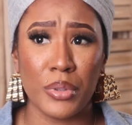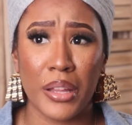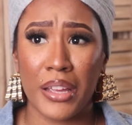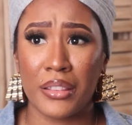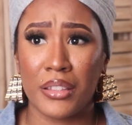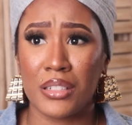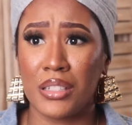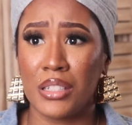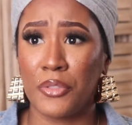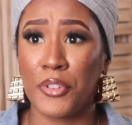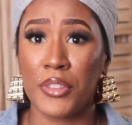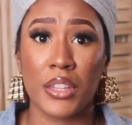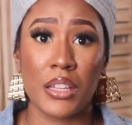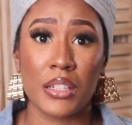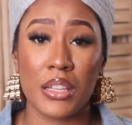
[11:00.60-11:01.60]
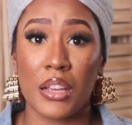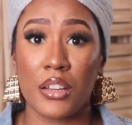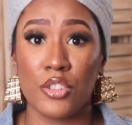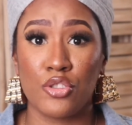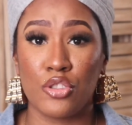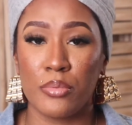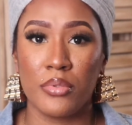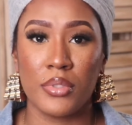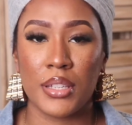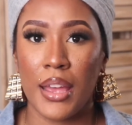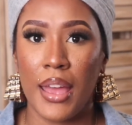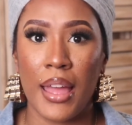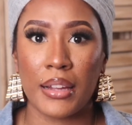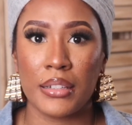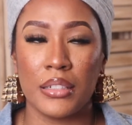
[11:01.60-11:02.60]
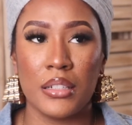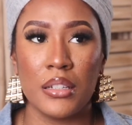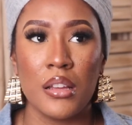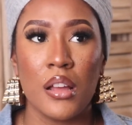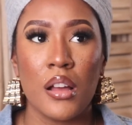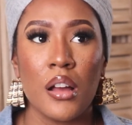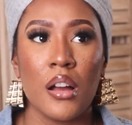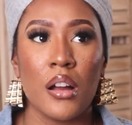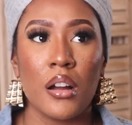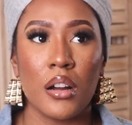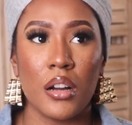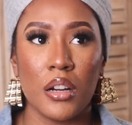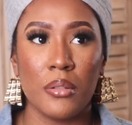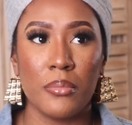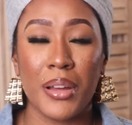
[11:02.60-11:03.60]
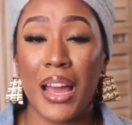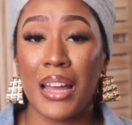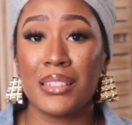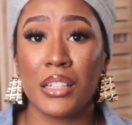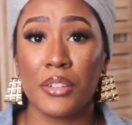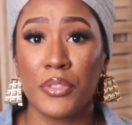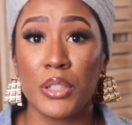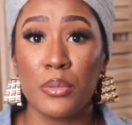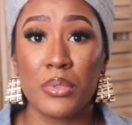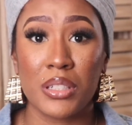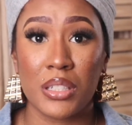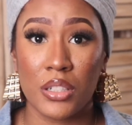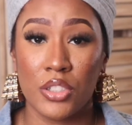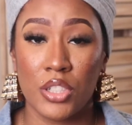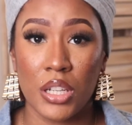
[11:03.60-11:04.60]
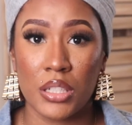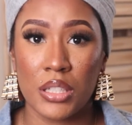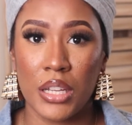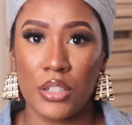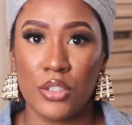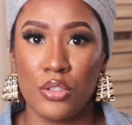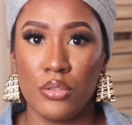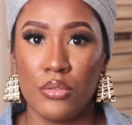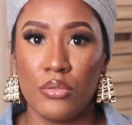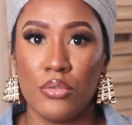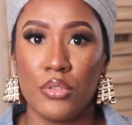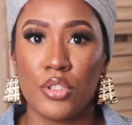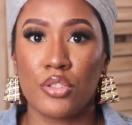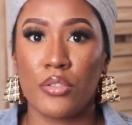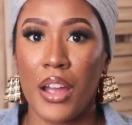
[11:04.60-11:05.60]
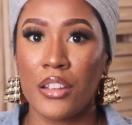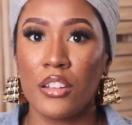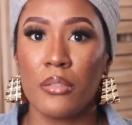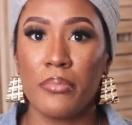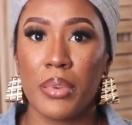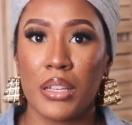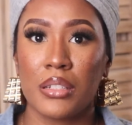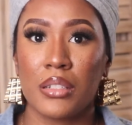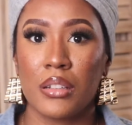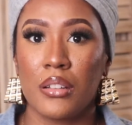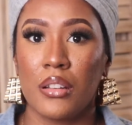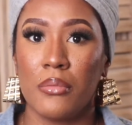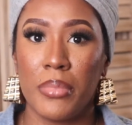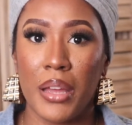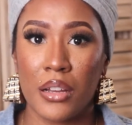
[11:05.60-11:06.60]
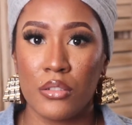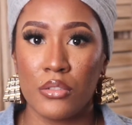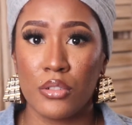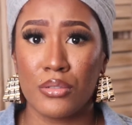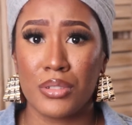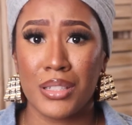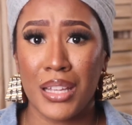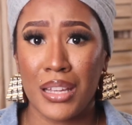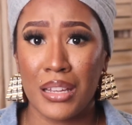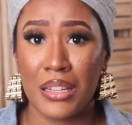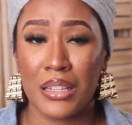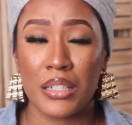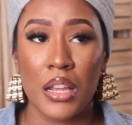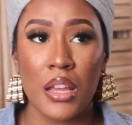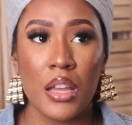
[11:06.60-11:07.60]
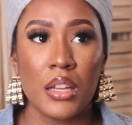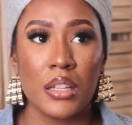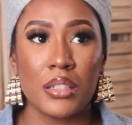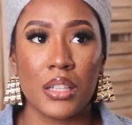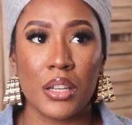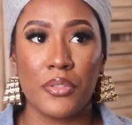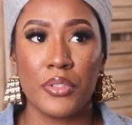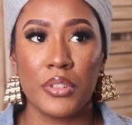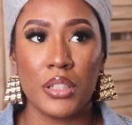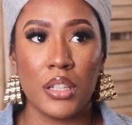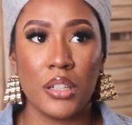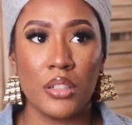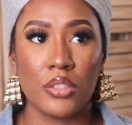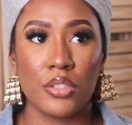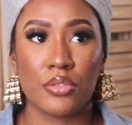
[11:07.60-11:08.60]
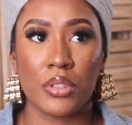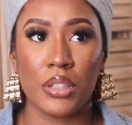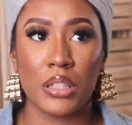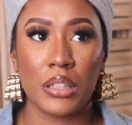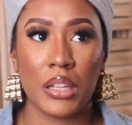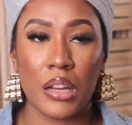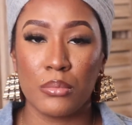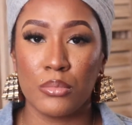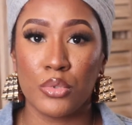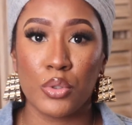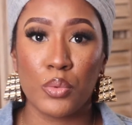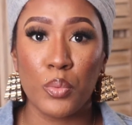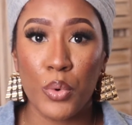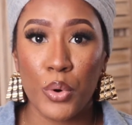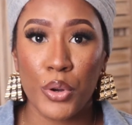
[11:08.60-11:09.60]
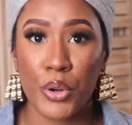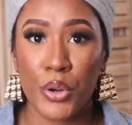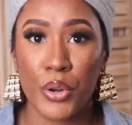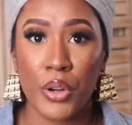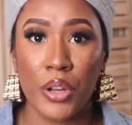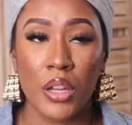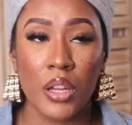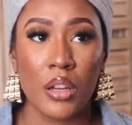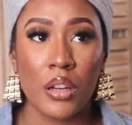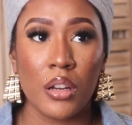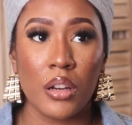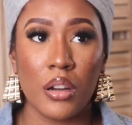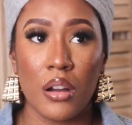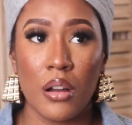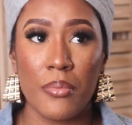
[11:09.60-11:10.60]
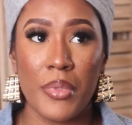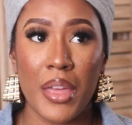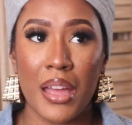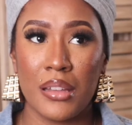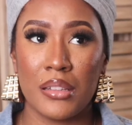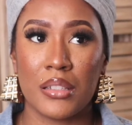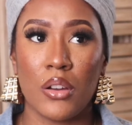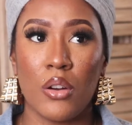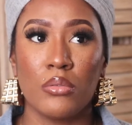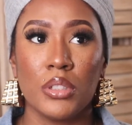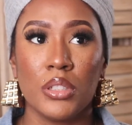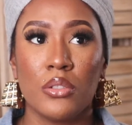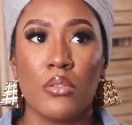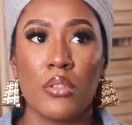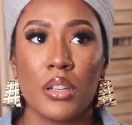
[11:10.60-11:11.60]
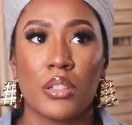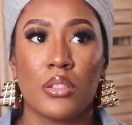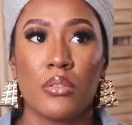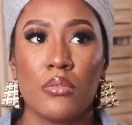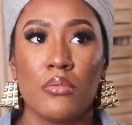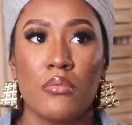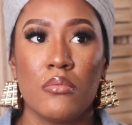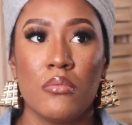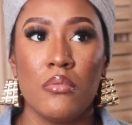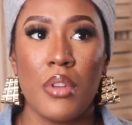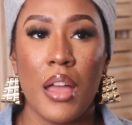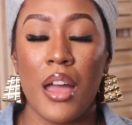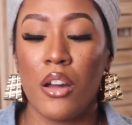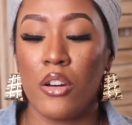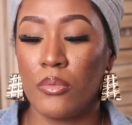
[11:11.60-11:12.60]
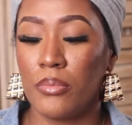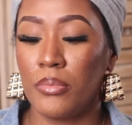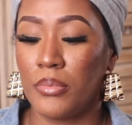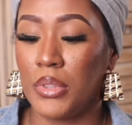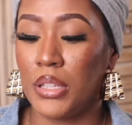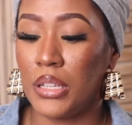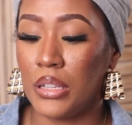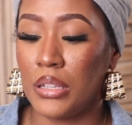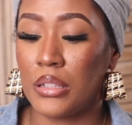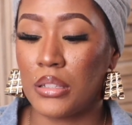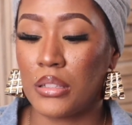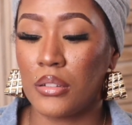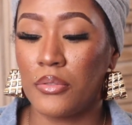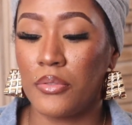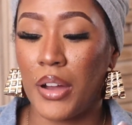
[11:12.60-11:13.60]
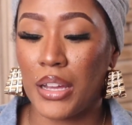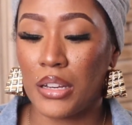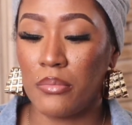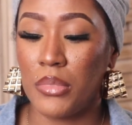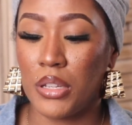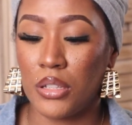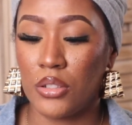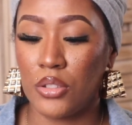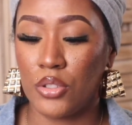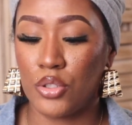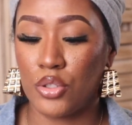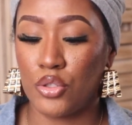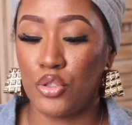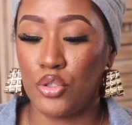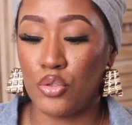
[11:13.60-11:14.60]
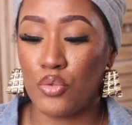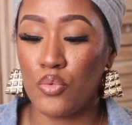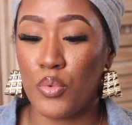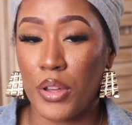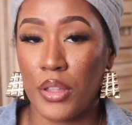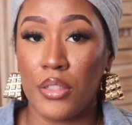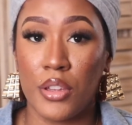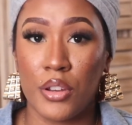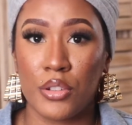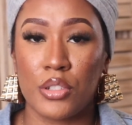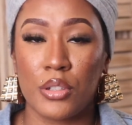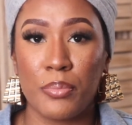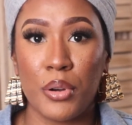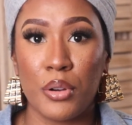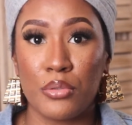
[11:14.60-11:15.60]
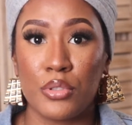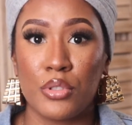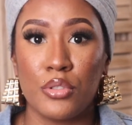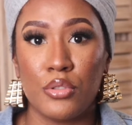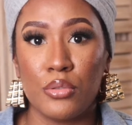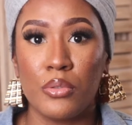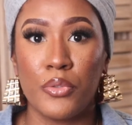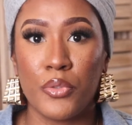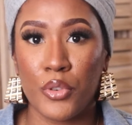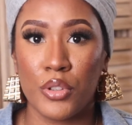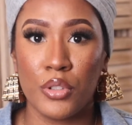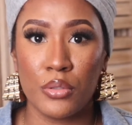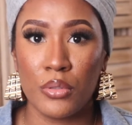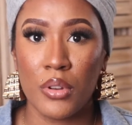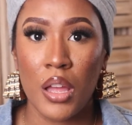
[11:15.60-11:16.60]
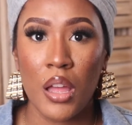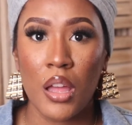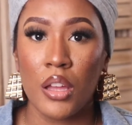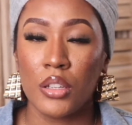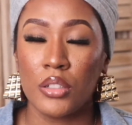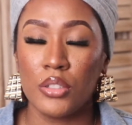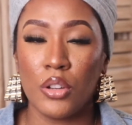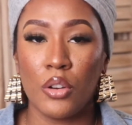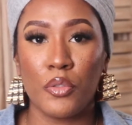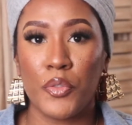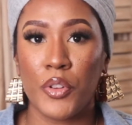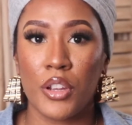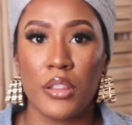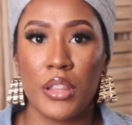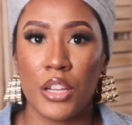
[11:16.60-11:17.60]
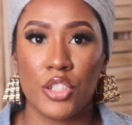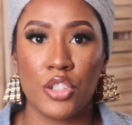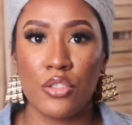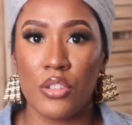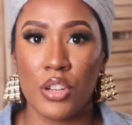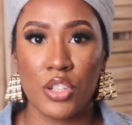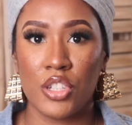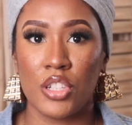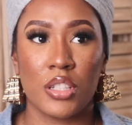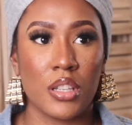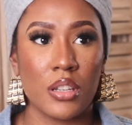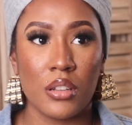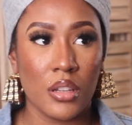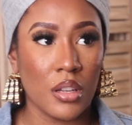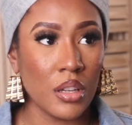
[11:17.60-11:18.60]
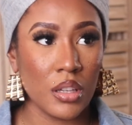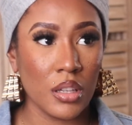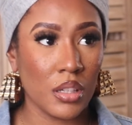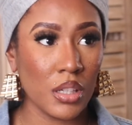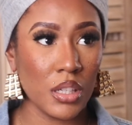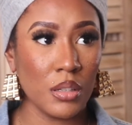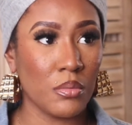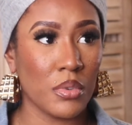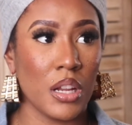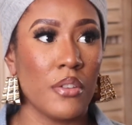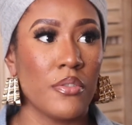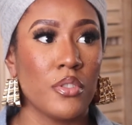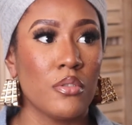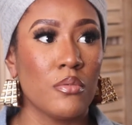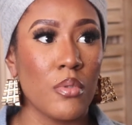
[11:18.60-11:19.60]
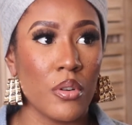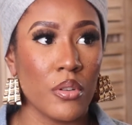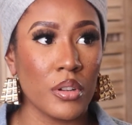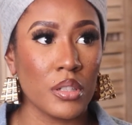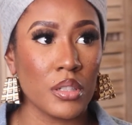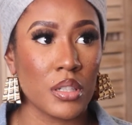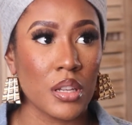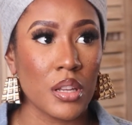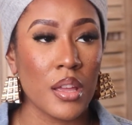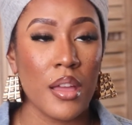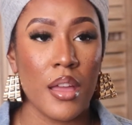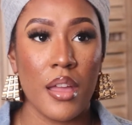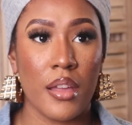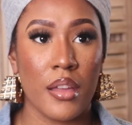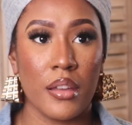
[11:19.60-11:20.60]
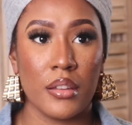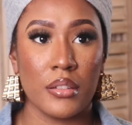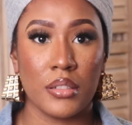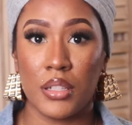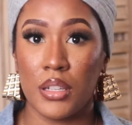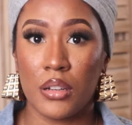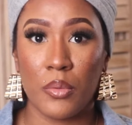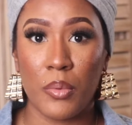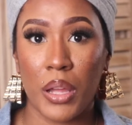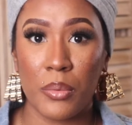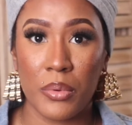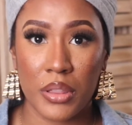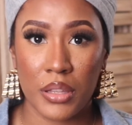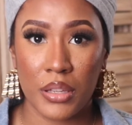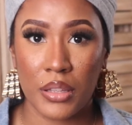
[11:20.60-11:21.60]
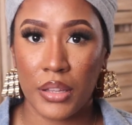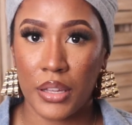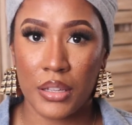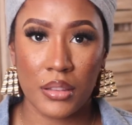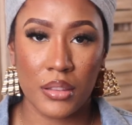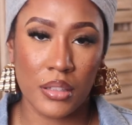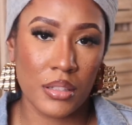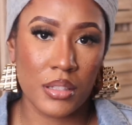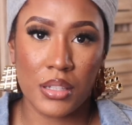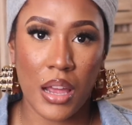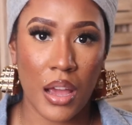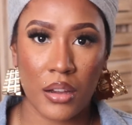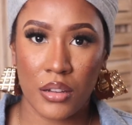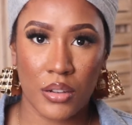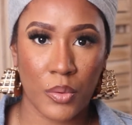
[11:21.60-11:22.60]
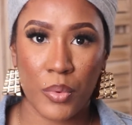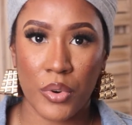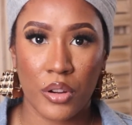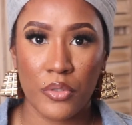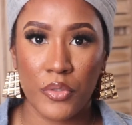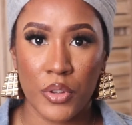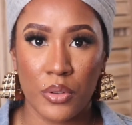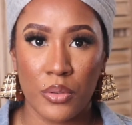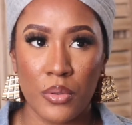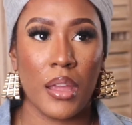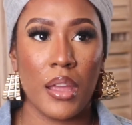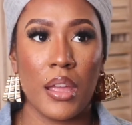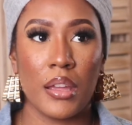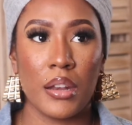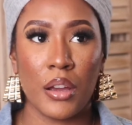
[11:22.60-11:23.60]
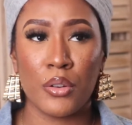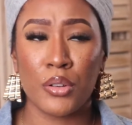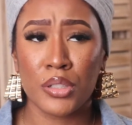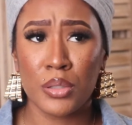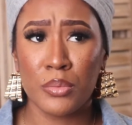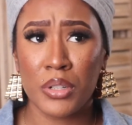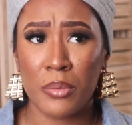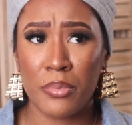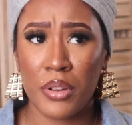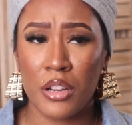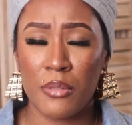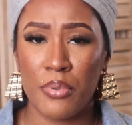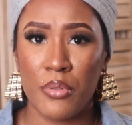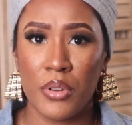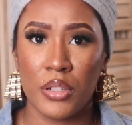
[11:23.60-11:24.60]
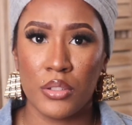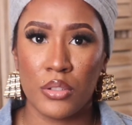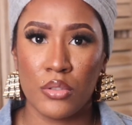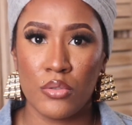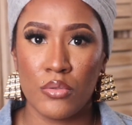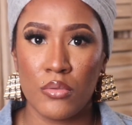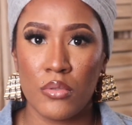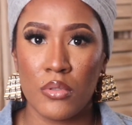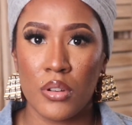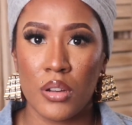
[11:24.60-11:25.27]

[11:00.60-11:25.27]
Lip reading: Like there's different things that contribute to acne, but I definitely would suggest that you try your best to cut back on those things. Definitely drink a lot more water. That's only going to help these vitamins do what they're supposed to do for you. Don't figure that you're going to just eat whatever you want and get away with it. Like it's not going to work for you. And I also want to bring a point too.